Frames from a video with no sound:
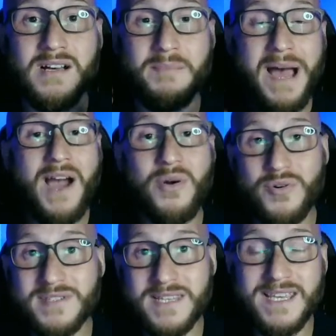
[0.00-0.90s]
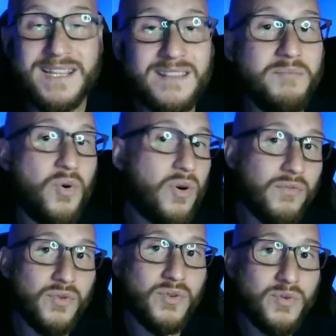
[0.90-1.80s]
powers in the
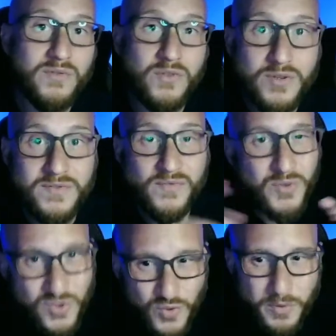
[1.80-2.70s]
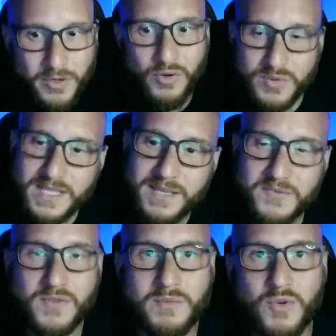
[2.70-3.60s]
Marvel Universe for superhero
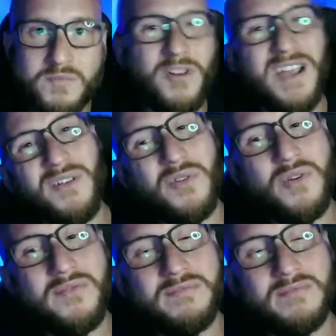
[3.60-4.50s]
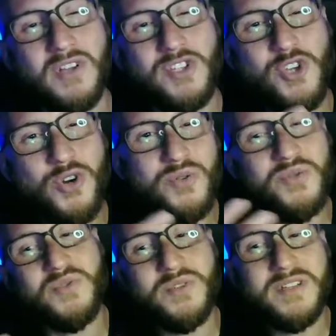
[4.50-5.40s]
teams for the most part. I don't know if
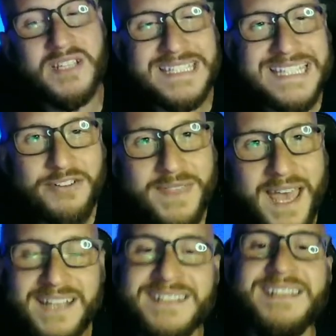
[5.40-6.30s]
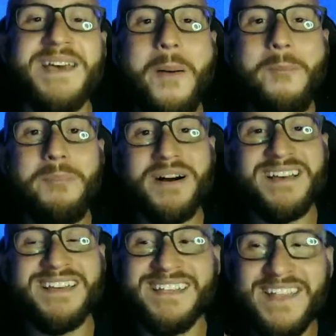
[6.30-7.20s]
Eternals you would consider that,
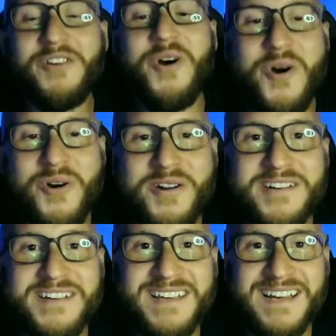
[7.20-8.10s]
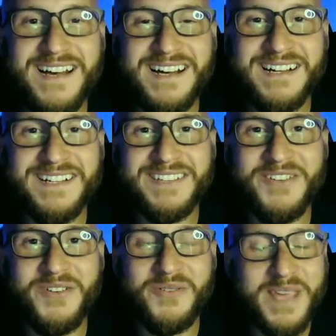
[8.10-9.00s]
but there are
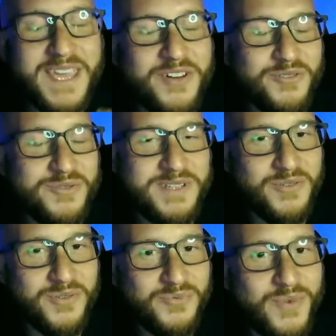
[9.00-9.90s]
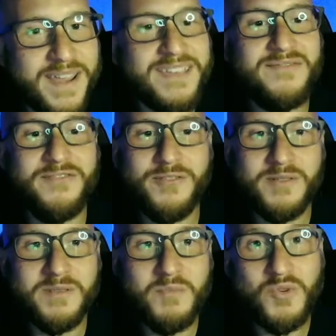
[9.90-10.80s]
heroes in their own right, and
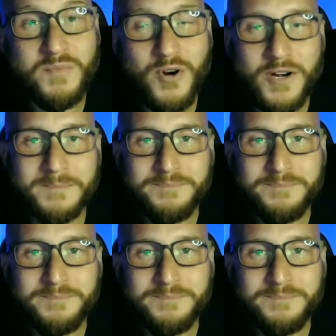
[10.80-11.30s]
for the most part,